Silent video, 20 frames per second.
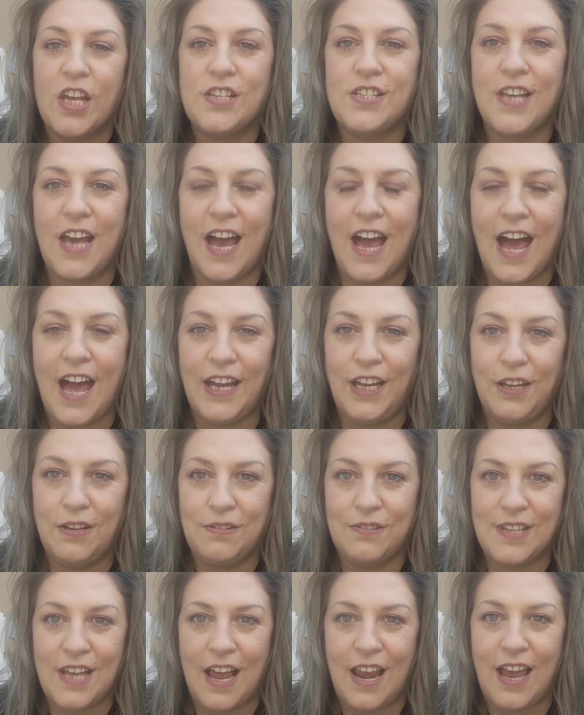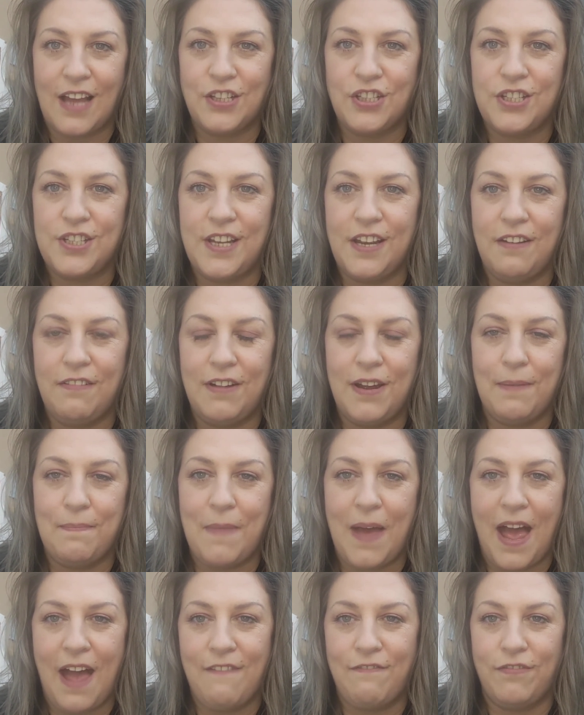So I use a lash
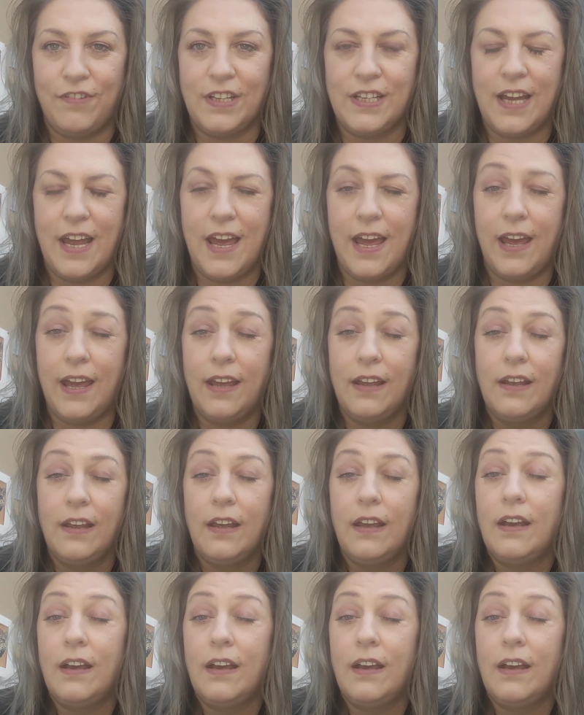serum every day.